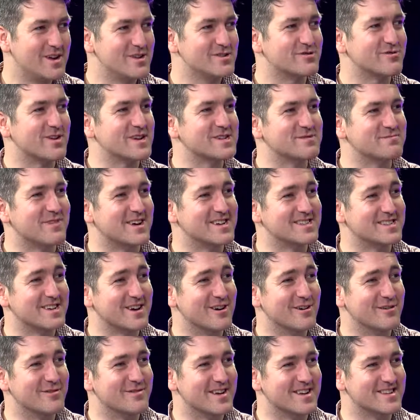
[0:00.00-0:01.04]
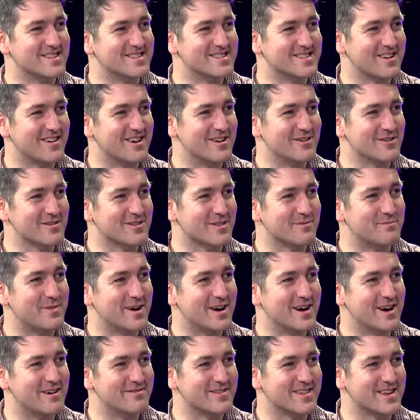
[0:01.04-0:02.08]
dress myself in so I looked the
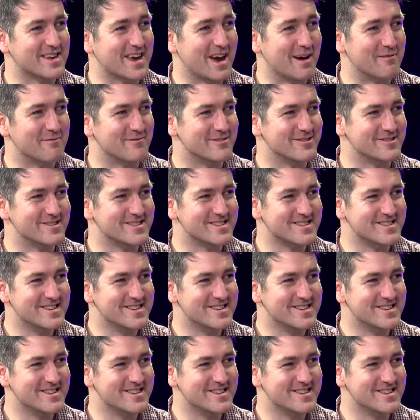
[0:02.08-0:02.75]
part for the cameras.